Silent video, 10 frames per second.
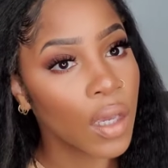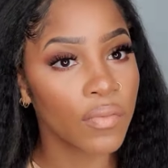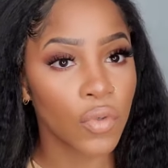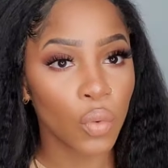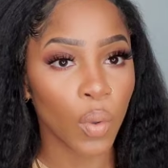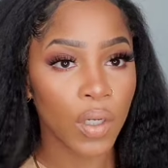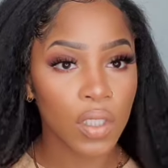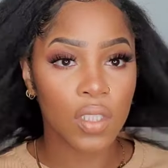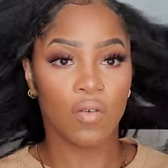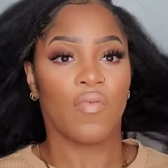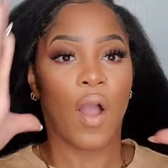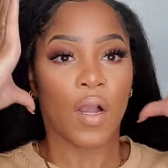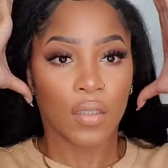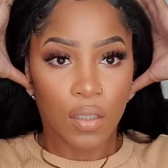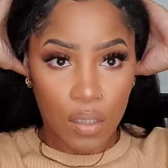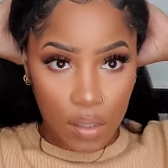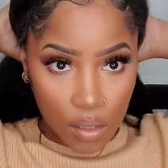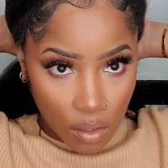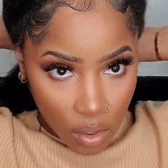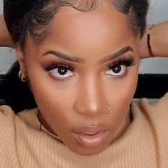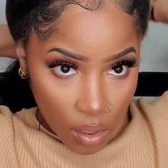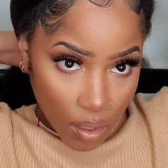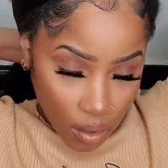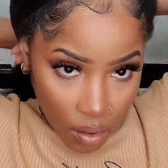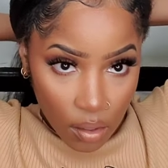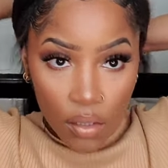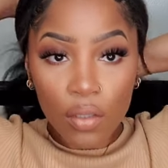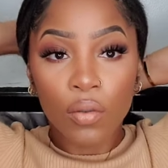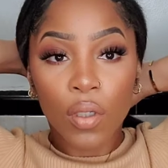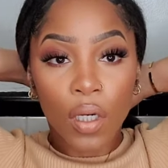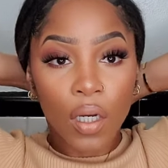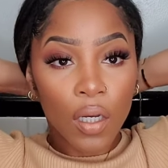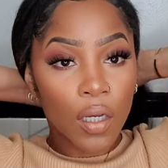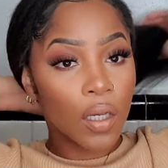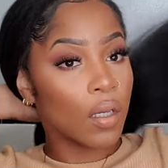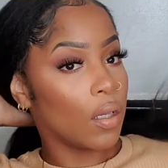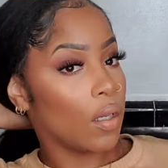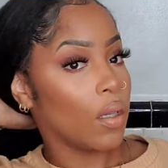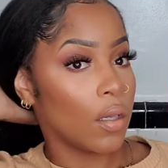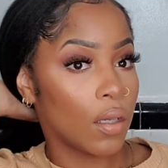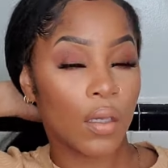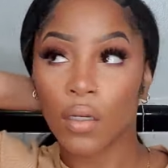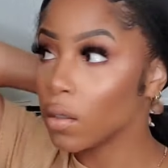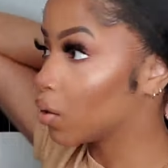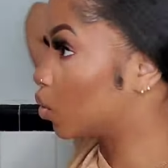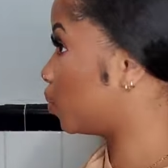If you wanted to rock this just like this, you could in a little